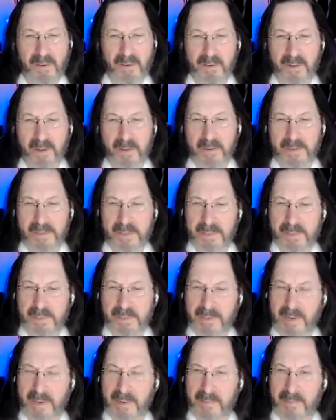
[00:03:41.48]
You can notice the
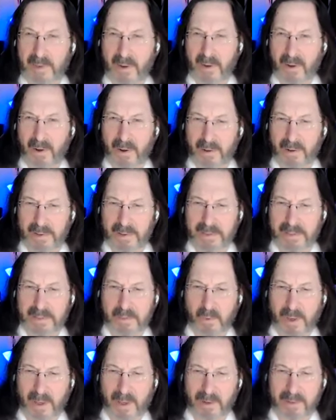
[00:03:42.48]
state of the heart as
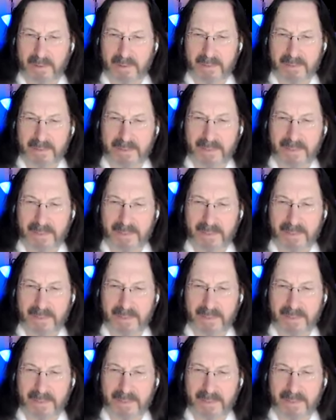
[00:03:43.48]
well.